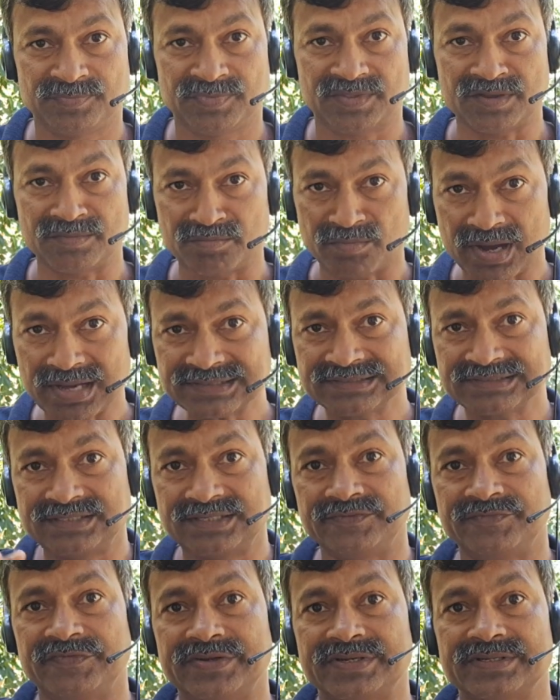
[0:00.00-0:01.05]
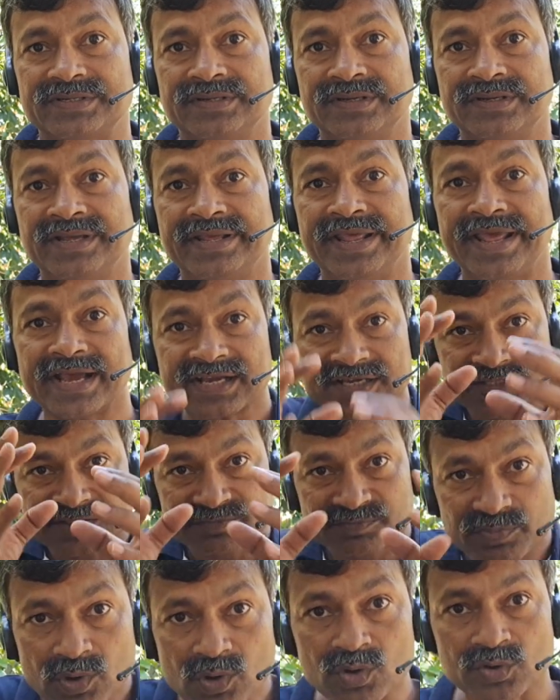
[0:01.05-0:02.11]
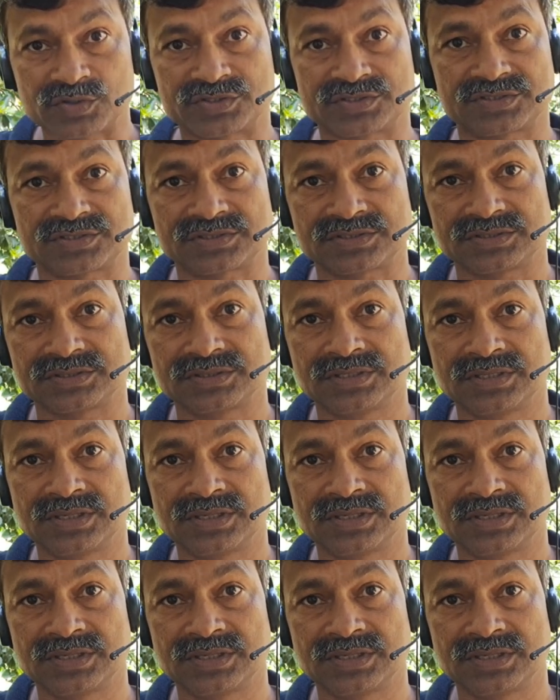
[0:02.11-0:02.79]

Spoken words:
the mass defect, explodes,